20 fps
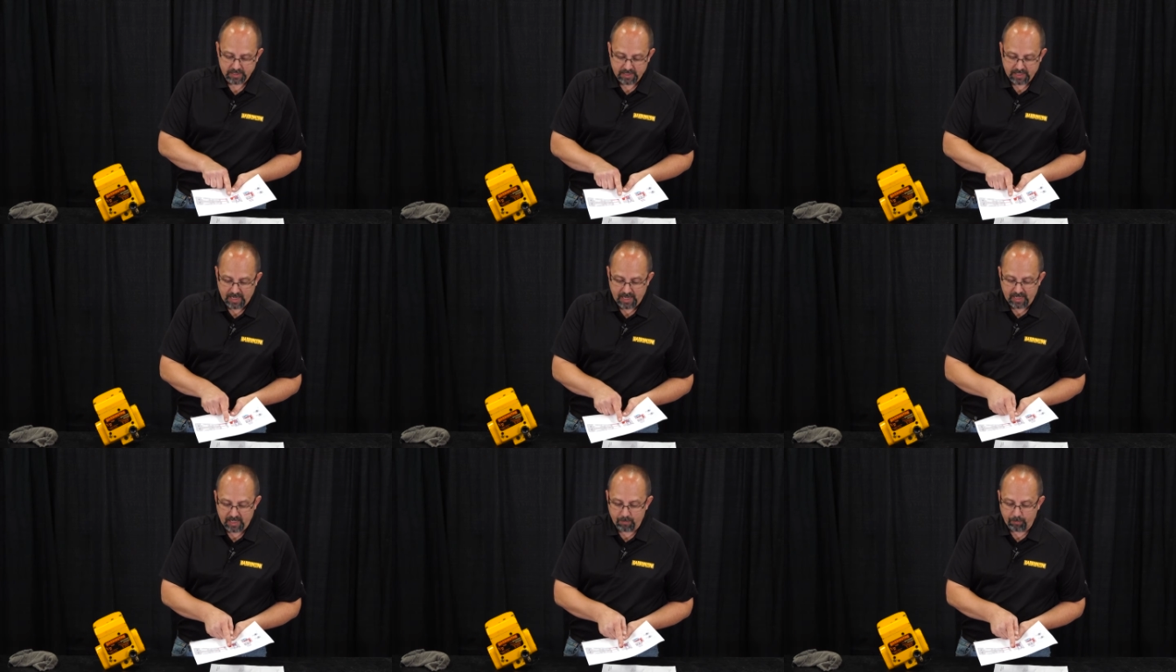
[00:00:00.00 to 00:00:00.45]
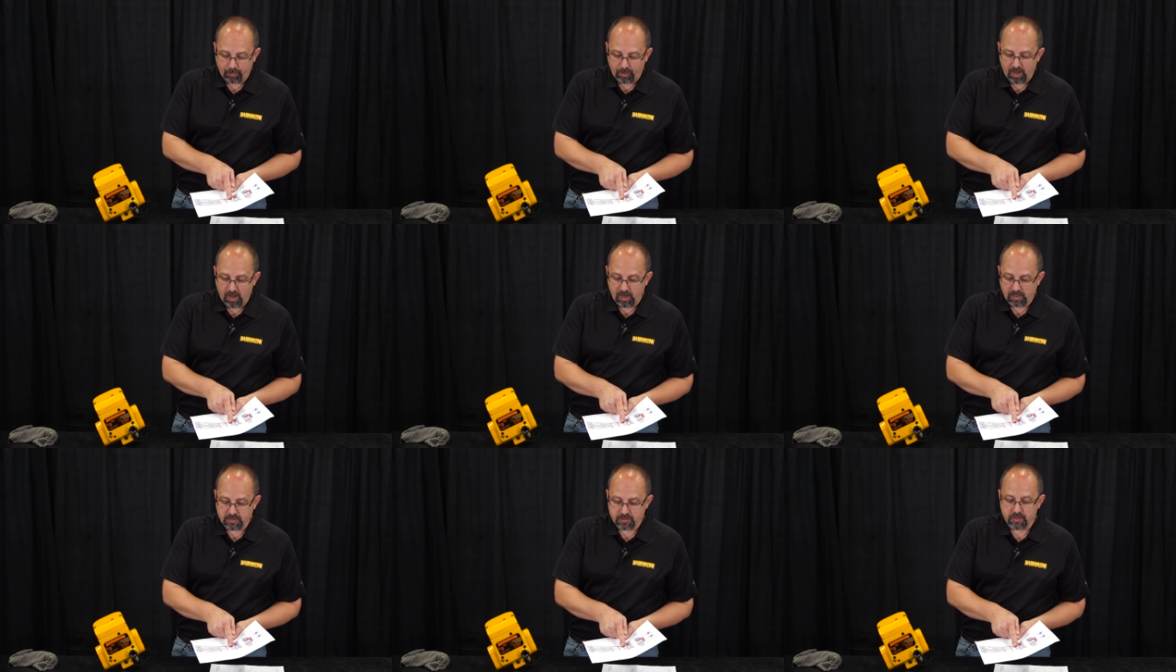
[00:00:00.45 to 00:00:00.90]
and it
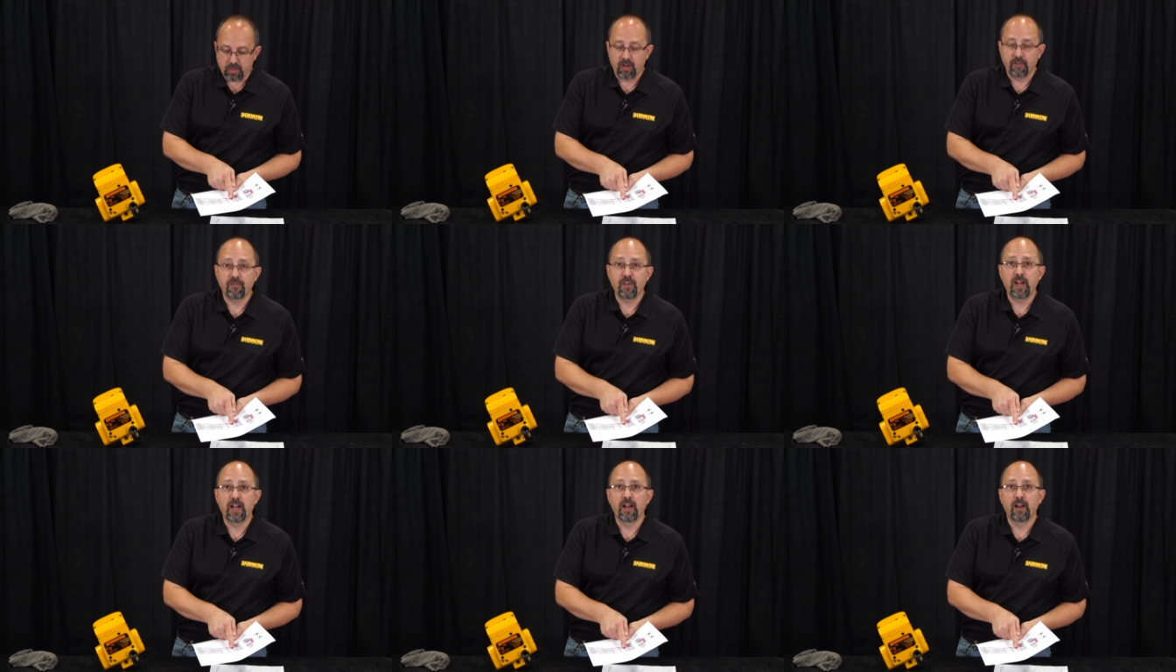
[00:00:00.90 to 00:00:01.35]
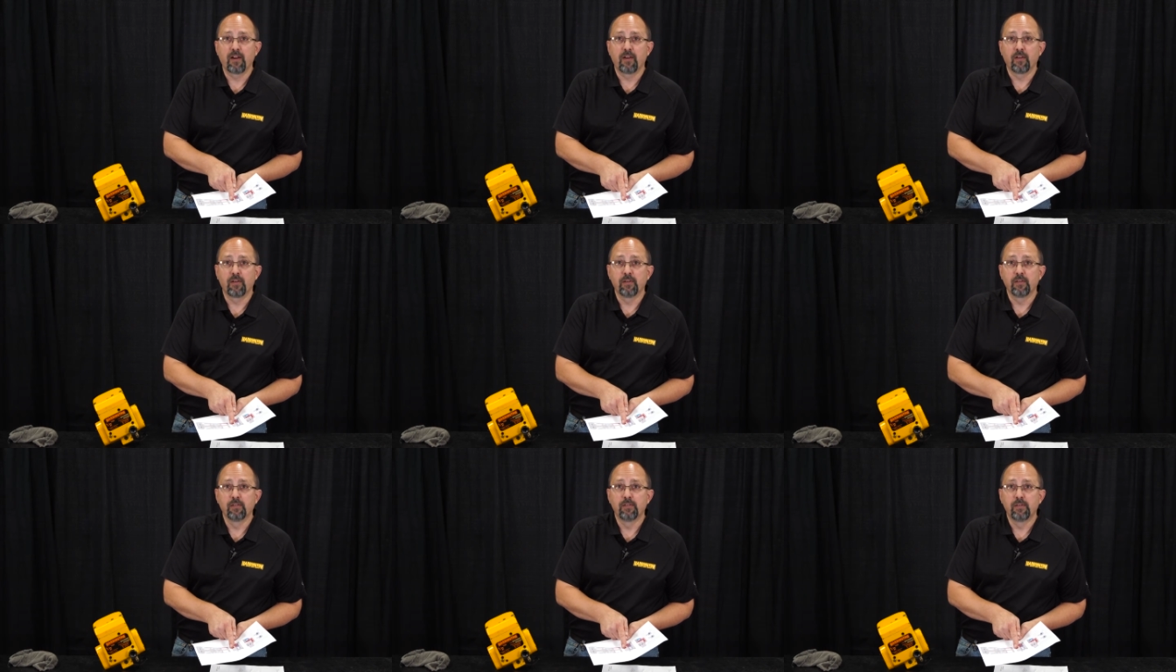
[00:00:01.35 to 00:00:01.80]
blocks off
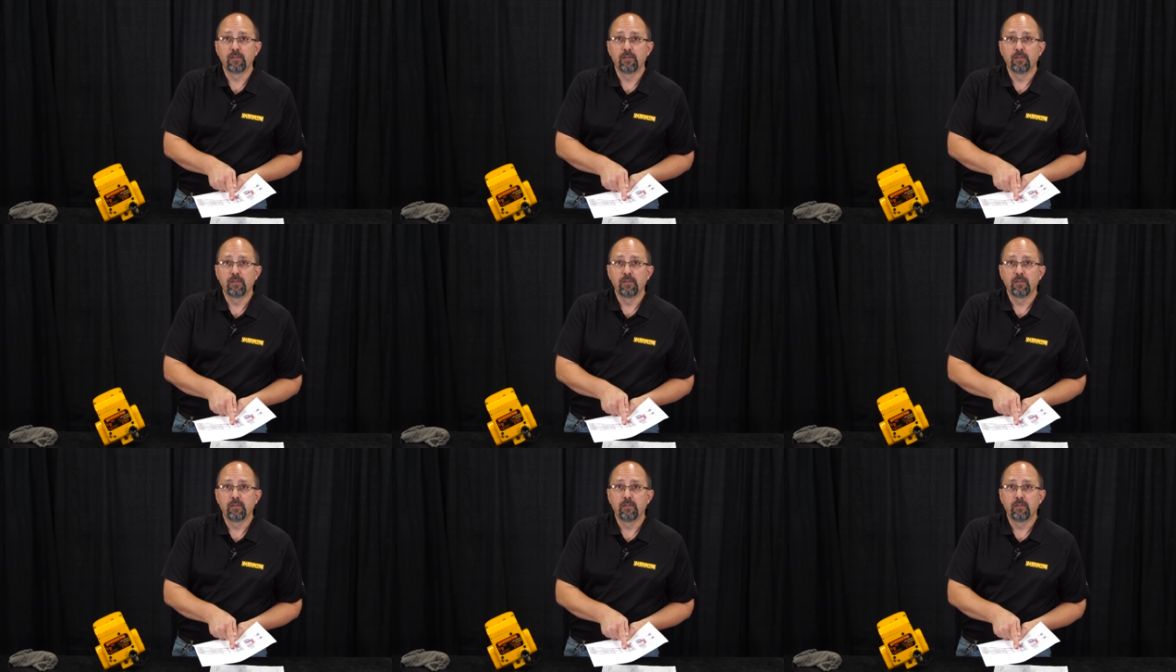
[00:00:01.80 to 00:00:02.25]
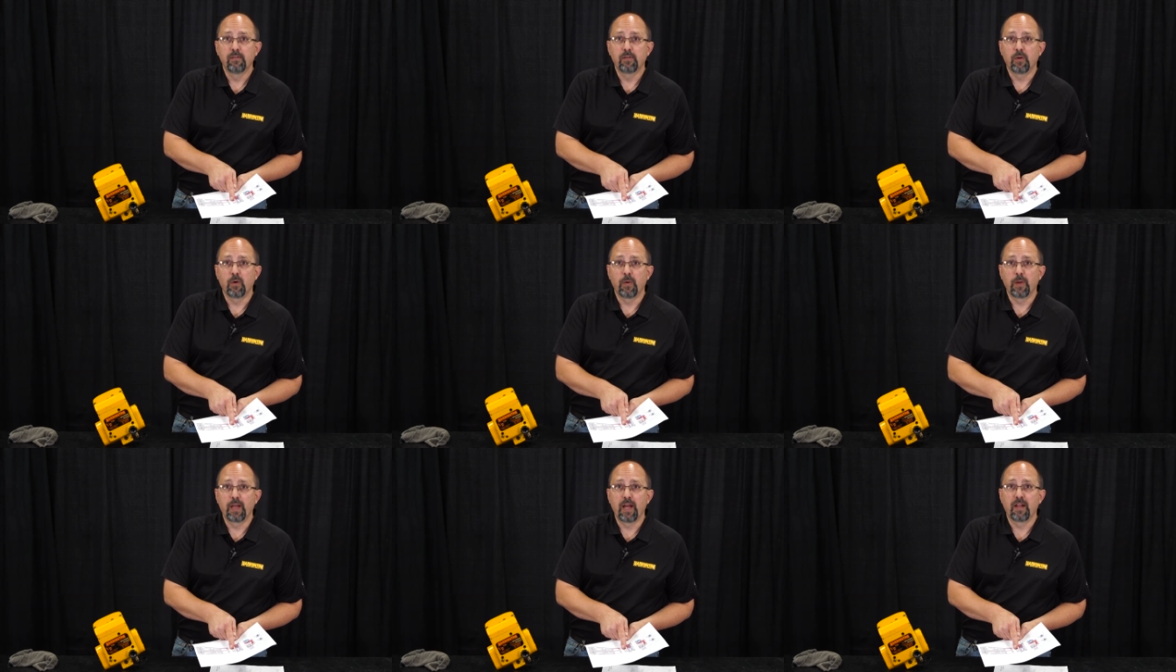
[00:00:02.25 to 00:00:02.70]
air
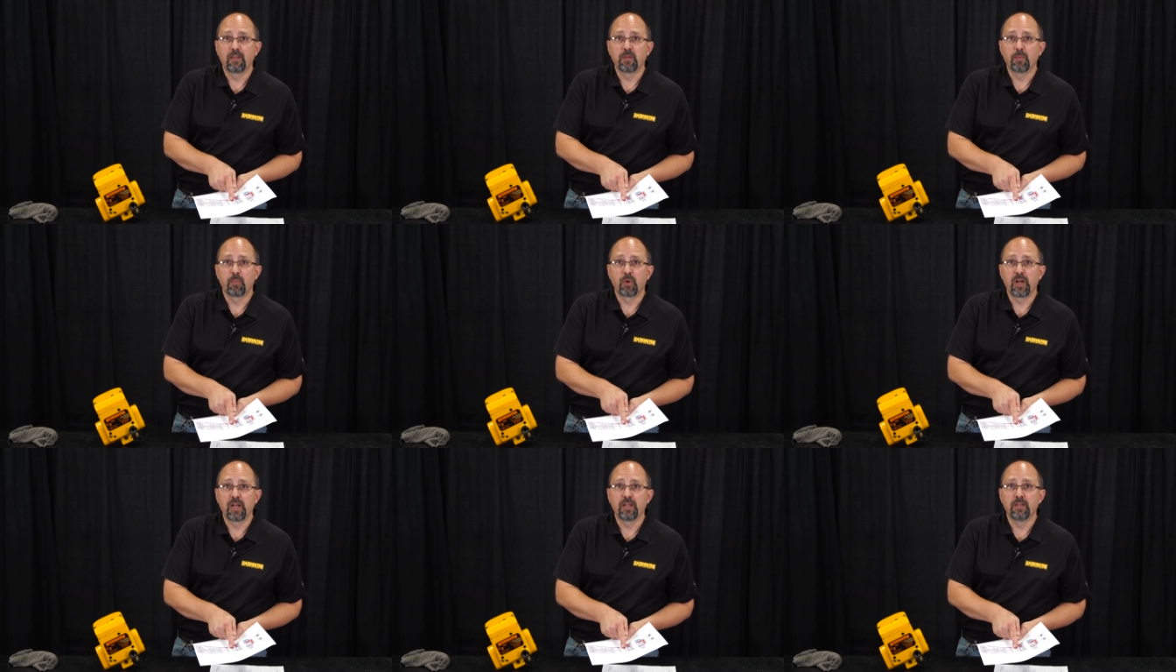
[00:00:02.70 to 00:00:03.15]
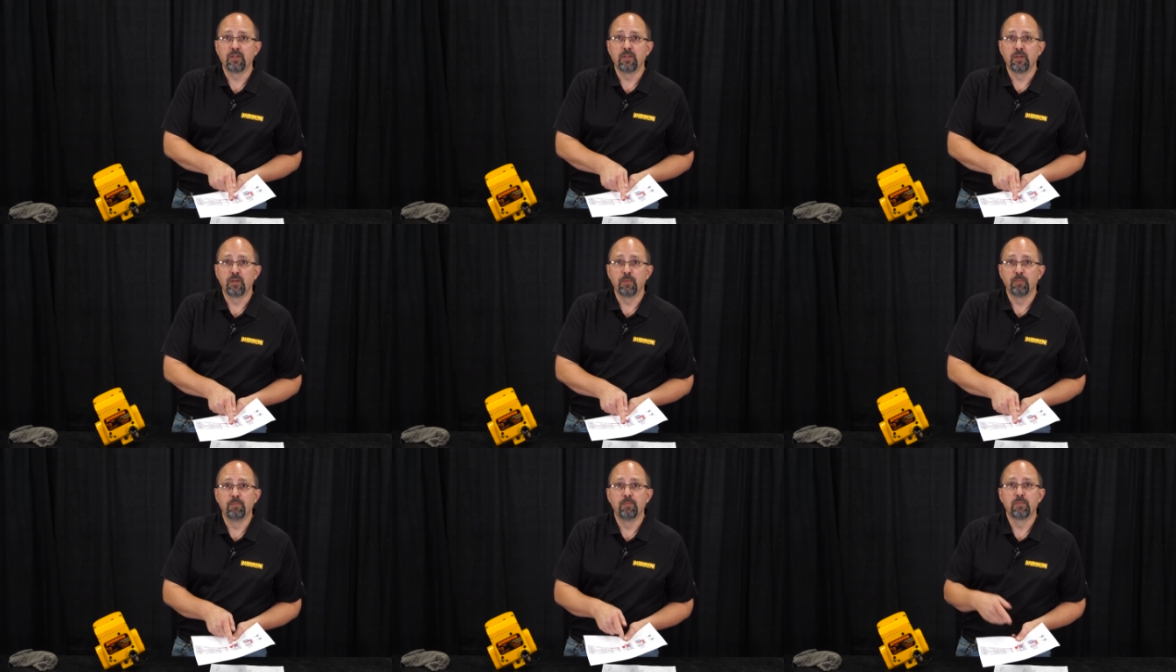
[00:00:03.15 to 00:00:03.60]
going out the brake
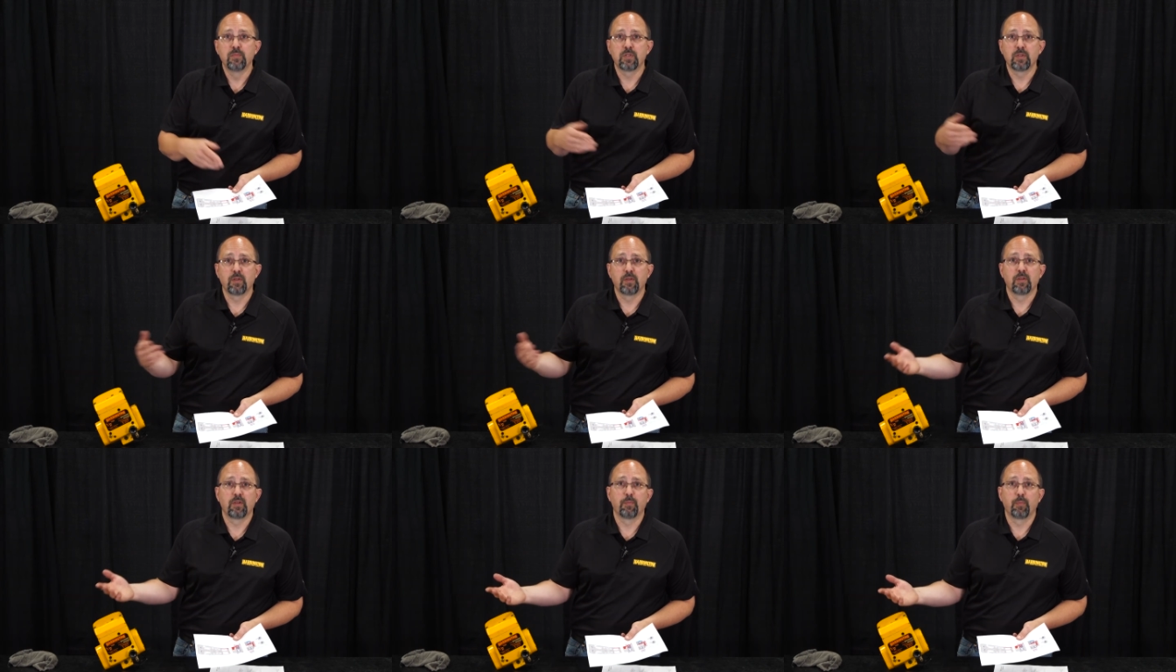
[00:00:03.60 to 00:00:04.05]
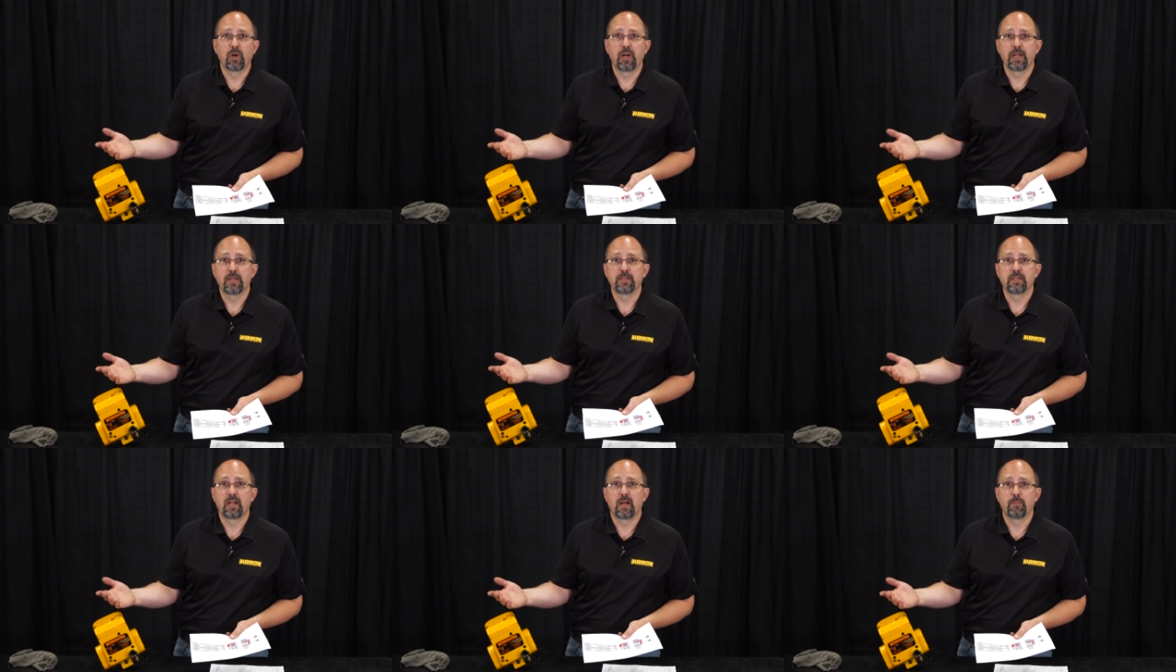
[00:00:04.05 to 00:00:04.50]
tube so that the
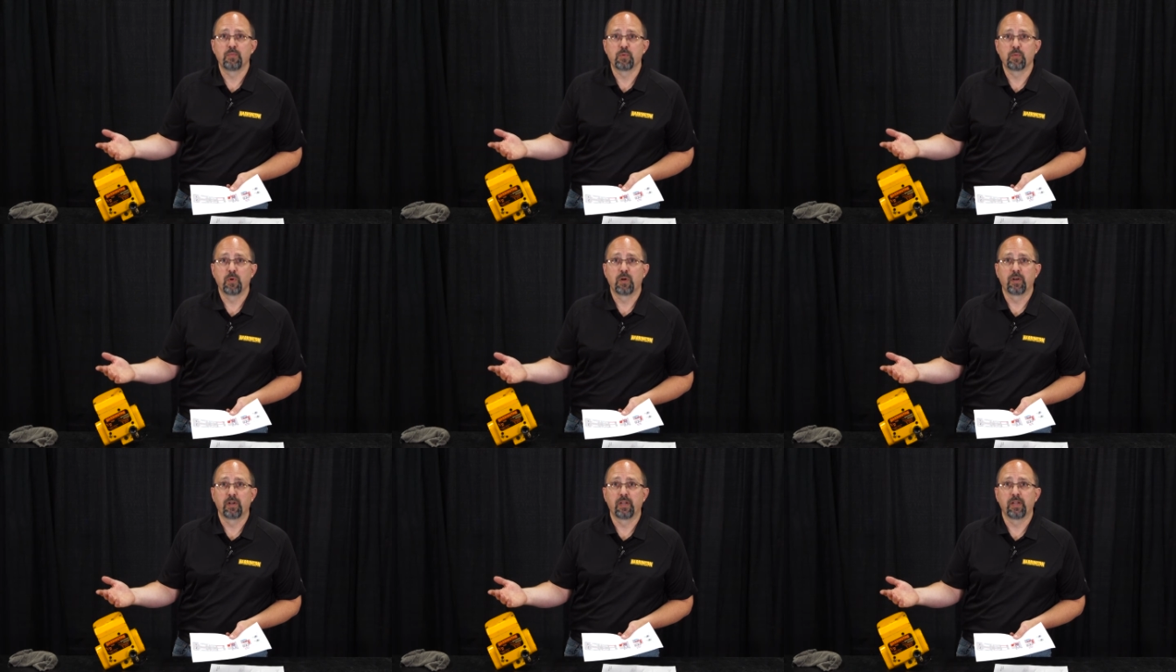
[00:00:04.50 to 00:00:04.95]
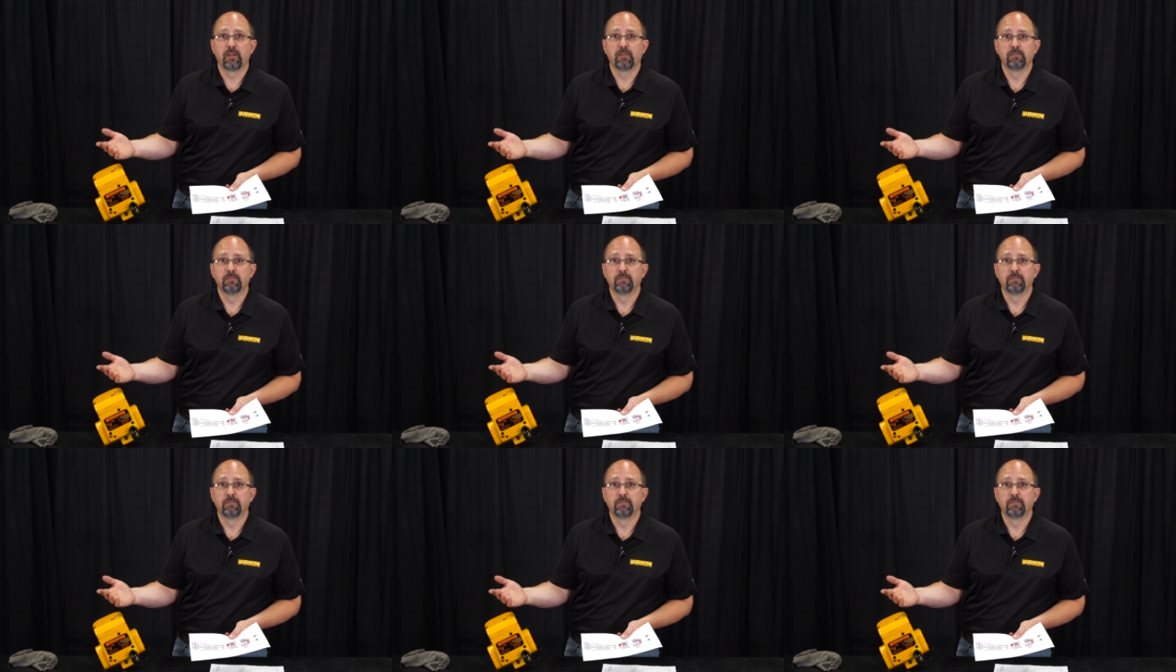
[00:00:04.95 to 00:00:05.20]
brake stops working.